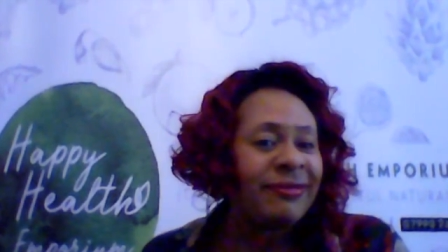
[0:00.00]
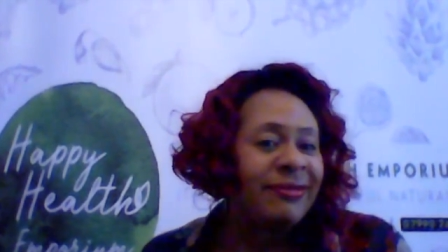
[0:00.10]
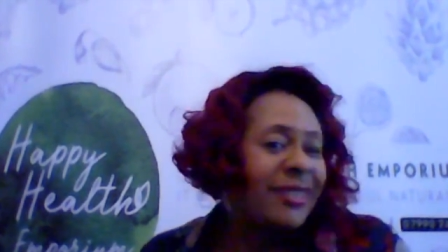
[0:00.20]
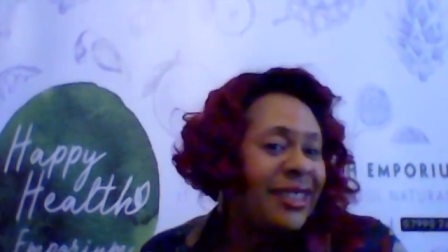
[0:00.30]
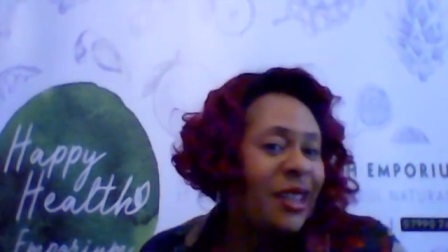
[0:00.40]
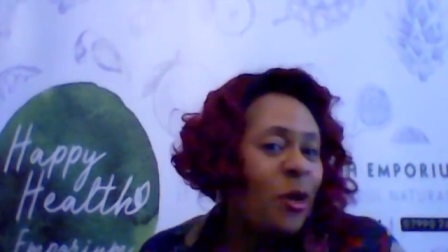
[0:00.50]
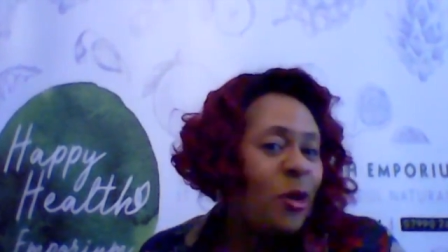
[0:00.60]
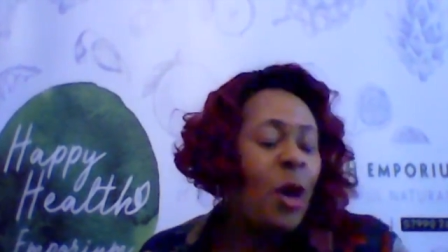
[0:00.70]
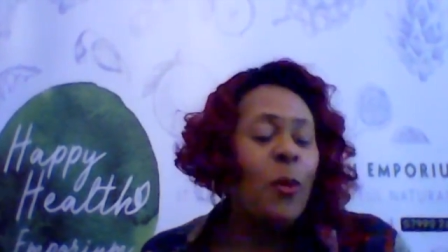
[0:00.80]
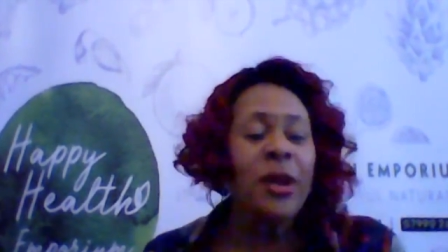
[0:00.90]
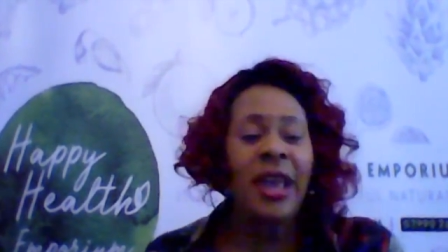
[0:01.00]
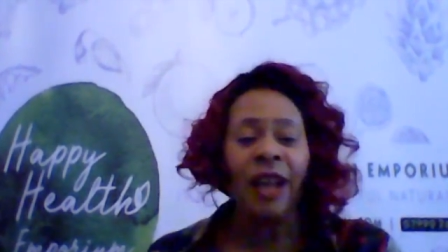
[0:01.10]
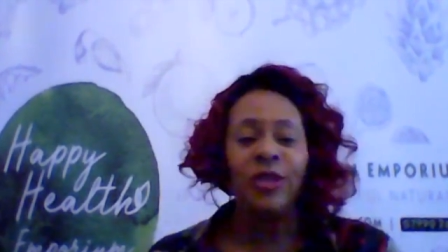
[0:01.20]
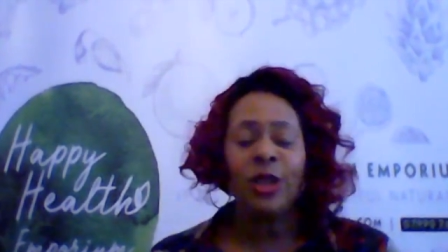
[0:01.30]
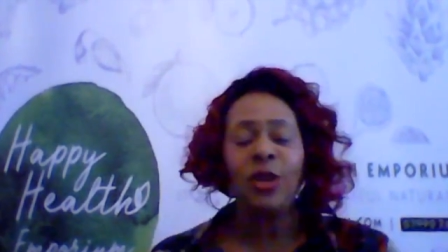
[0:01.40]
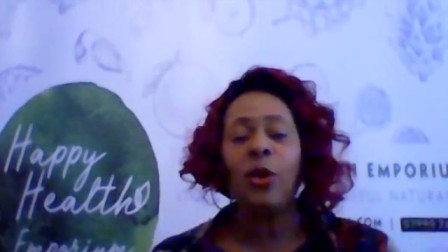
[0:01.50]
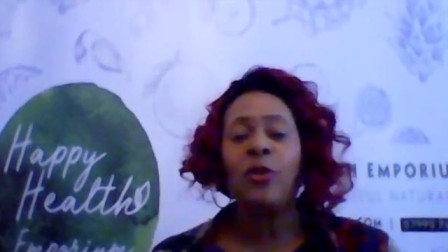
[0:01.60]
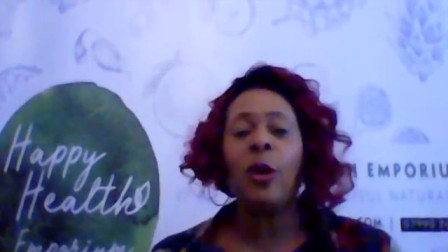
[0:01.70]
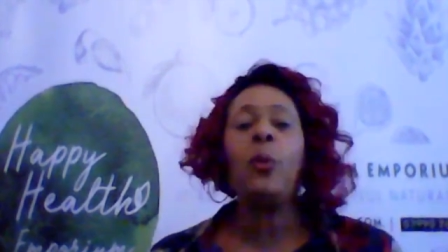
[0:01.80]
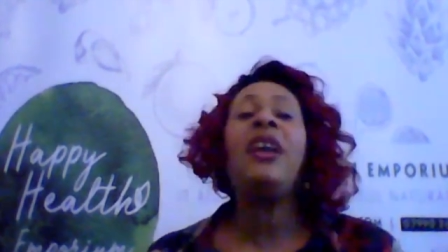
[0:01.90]
So we have to know
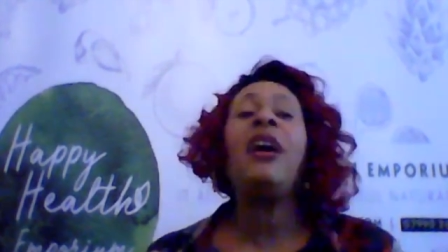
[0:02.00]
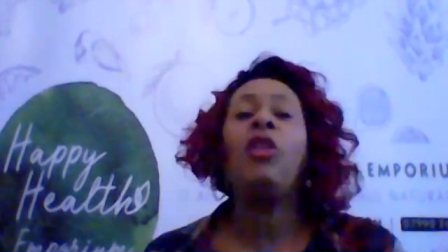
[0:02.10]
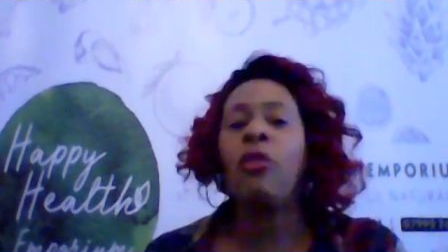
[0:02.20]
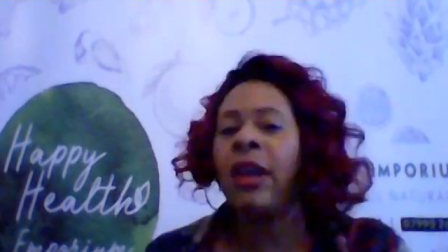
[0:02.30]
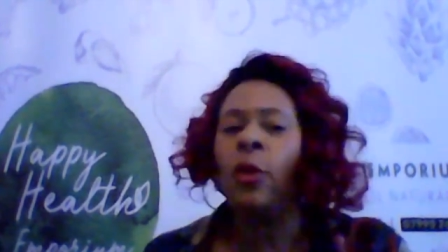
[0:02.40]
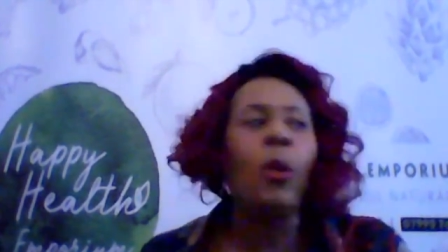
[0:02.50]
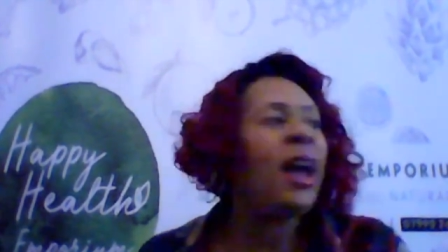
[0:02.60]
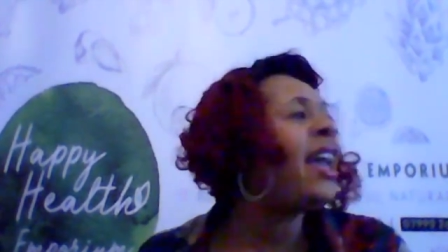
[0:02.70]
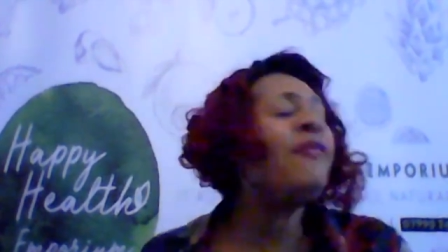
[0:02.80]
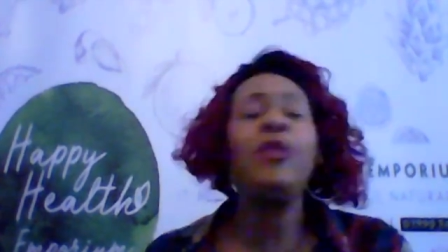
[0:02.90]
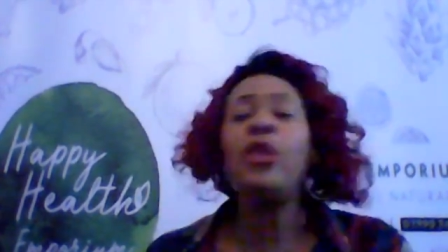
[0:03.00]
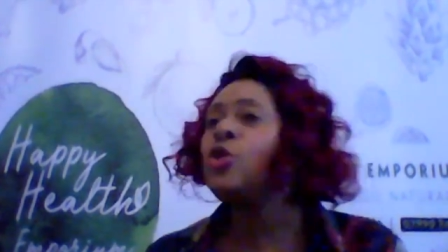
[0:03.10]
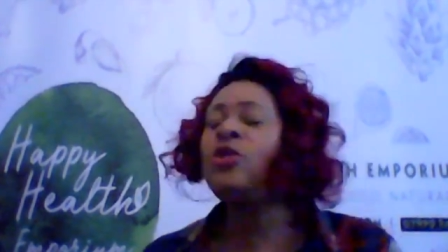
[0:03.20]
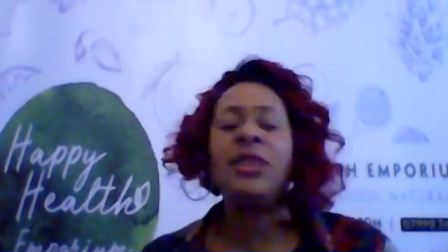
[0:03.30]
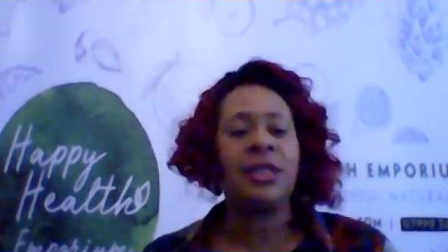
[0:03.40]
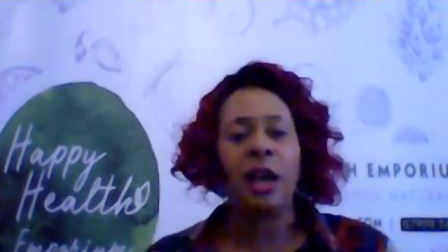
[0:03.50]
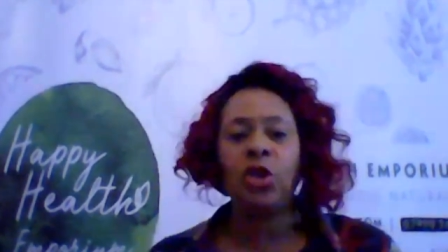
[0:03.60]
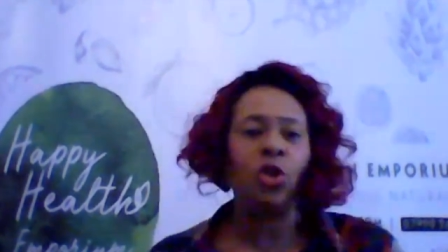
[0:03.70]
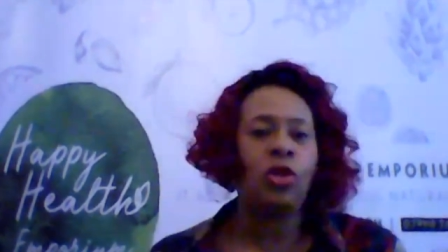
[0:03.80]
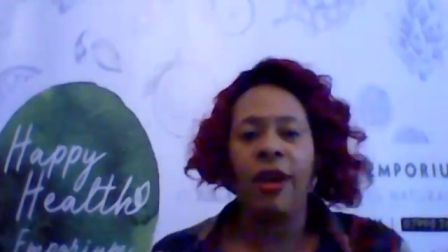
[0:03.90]
that we are great wherever you decide
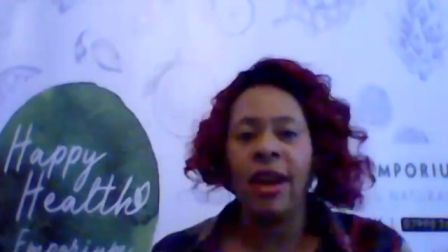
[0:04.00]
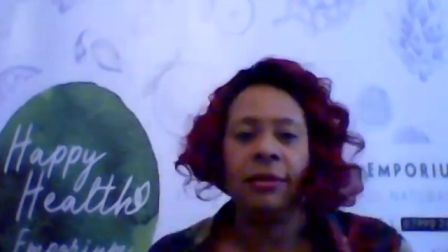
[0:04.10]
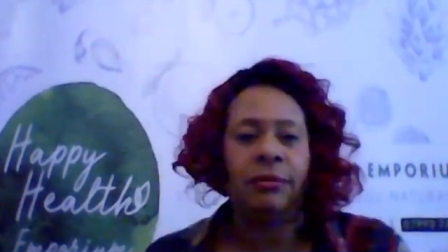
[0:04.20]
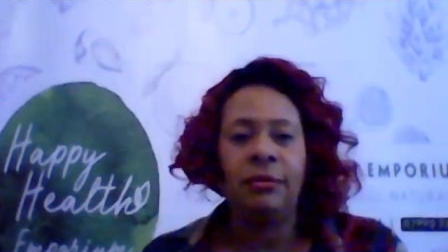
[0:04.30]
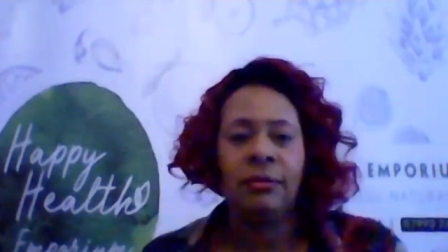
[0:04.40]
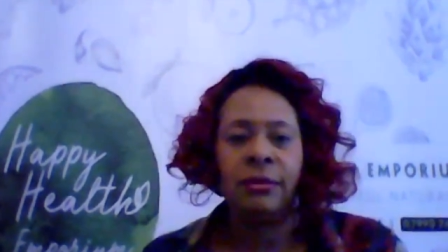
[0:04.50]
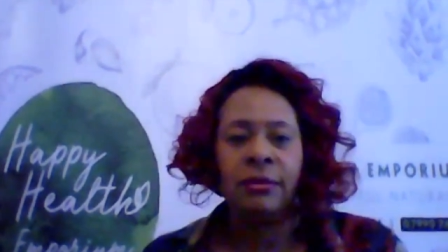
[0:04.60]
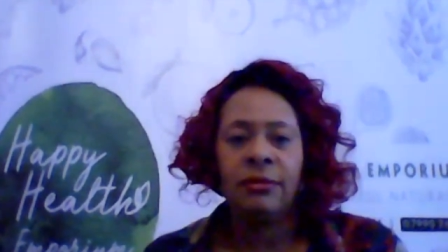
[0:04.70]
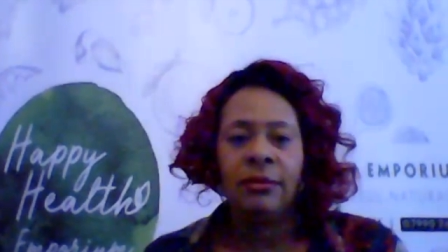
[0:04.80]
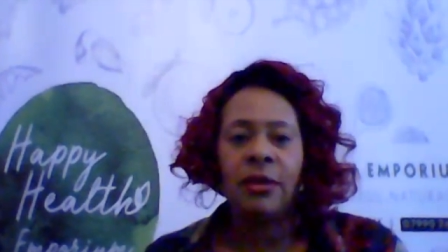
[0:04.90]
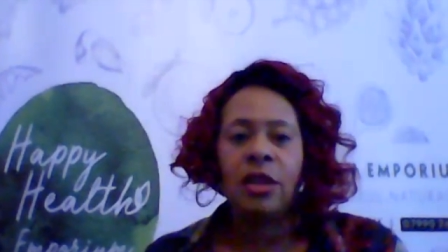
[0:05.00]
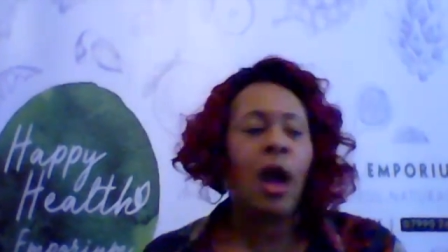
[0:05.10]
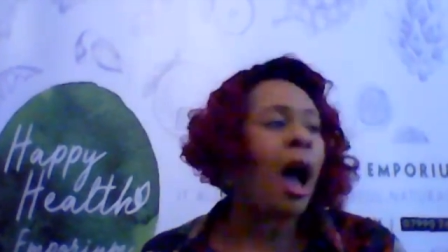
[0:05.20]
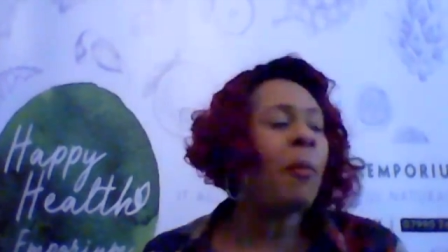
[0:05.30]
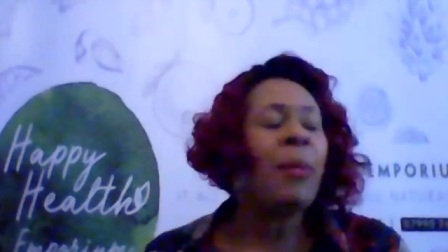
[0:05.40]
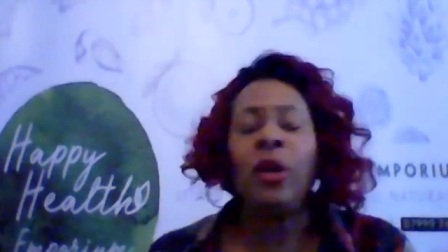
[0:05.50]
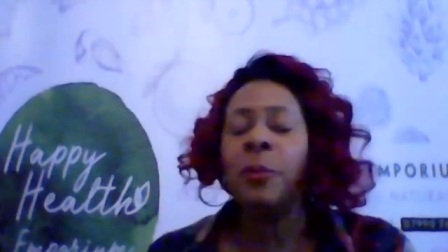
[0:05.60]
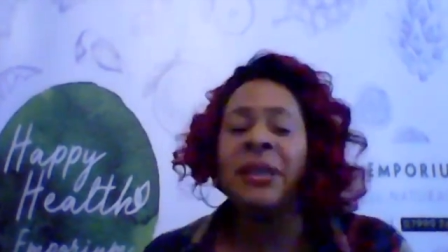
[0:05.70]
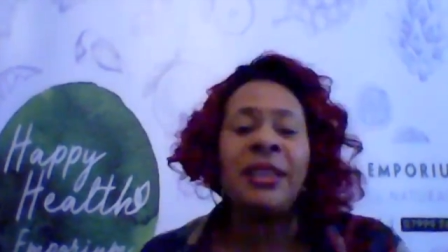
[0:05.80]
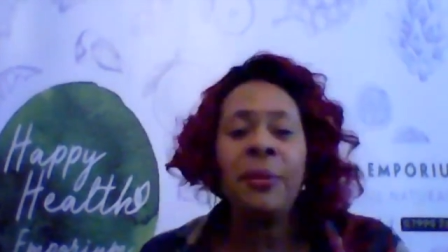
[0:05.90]
you're great. I may not
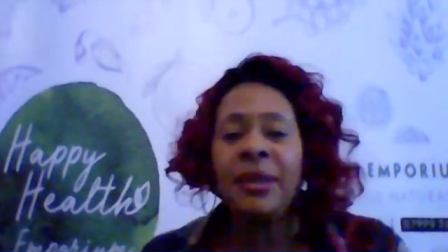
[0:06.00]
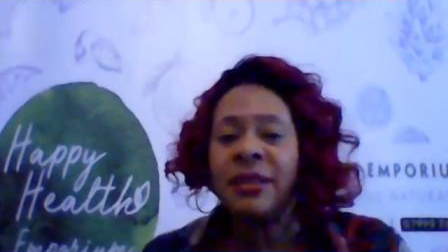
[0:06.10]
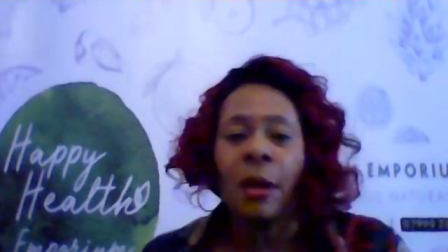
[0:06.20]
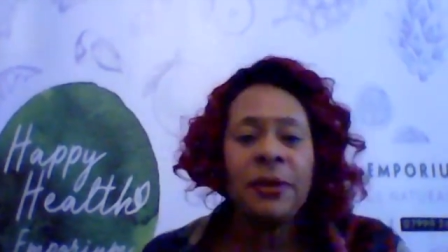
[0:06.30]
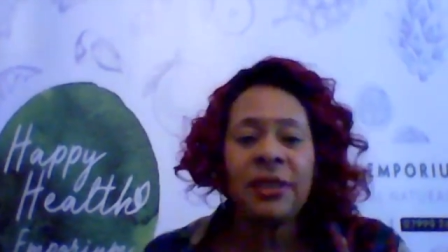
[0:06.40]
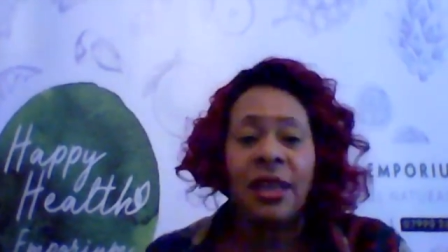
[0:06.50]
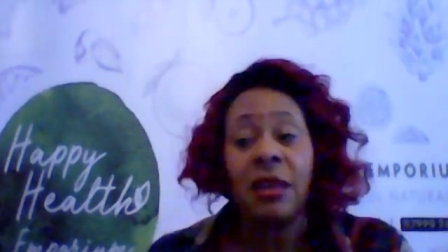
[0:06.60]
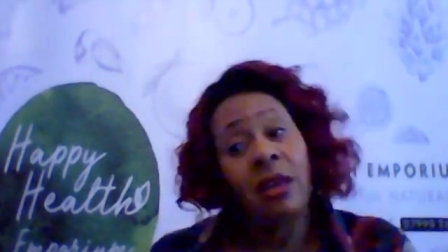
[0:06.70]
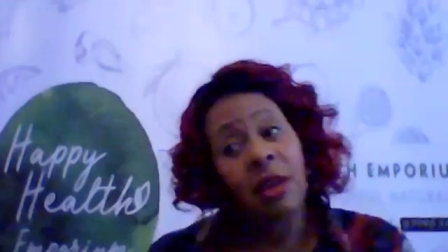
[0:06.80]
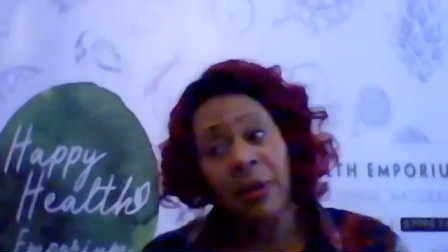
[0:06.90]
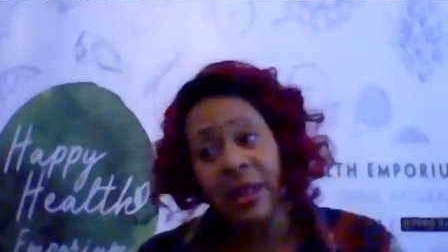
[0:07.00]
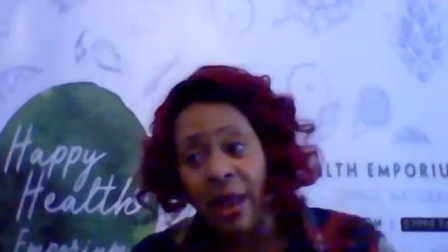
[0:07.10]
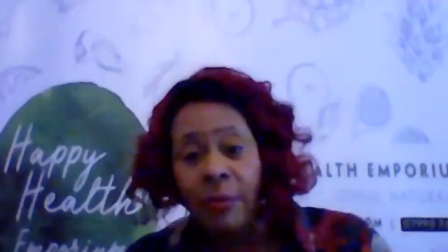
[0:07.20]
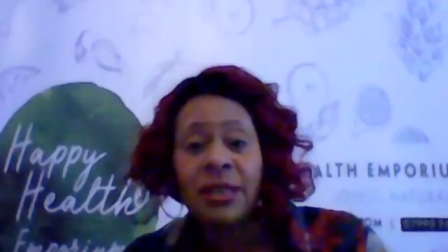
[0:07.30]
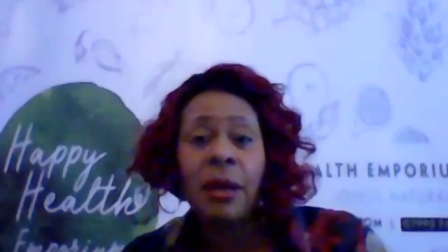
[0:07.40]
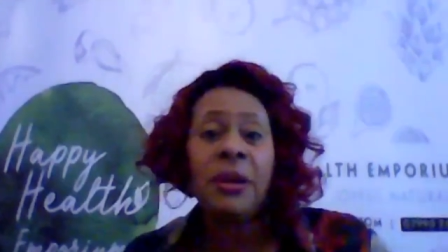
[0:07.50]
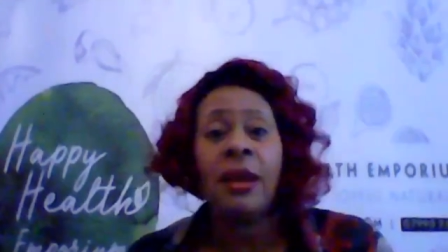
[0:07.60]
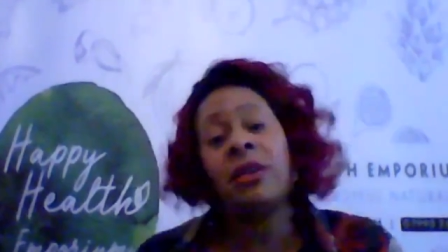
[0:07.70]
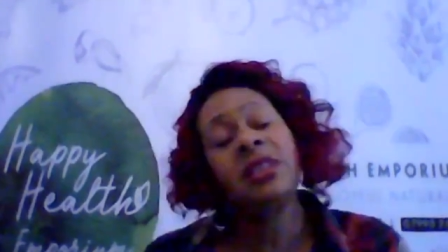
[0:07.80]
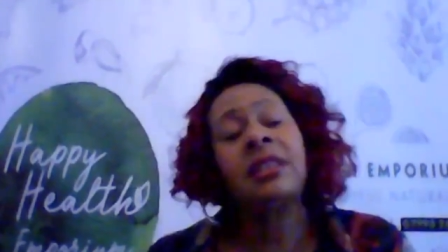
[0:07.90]
be somebody's cup of tea, but I'm somebody
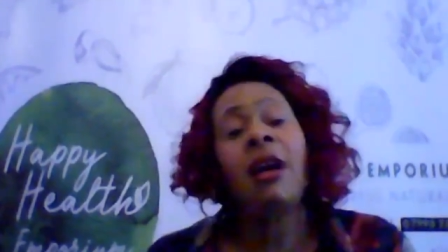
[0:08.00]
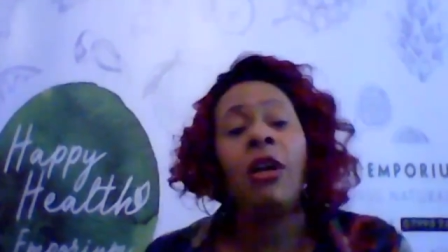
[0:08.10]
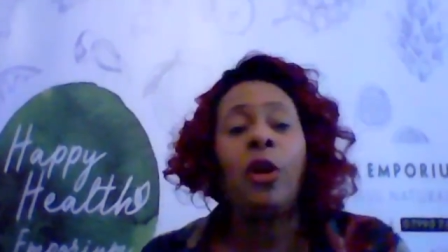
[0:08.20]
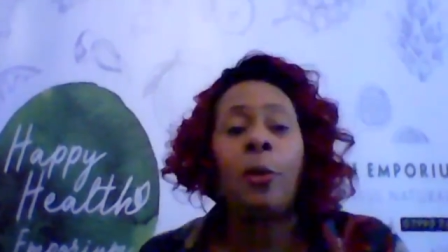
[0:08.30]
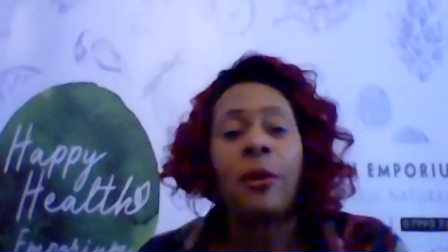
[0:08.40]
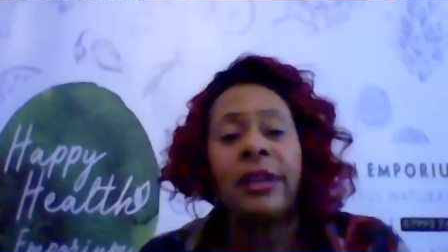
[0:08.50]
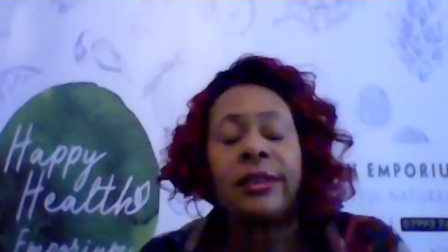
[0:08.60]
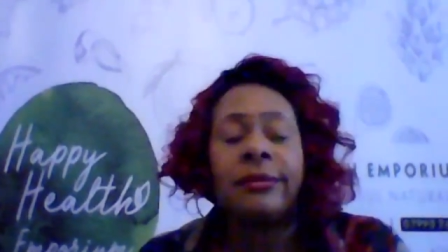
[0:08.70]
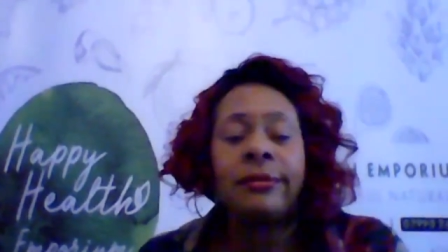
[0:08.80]
else's hardo bread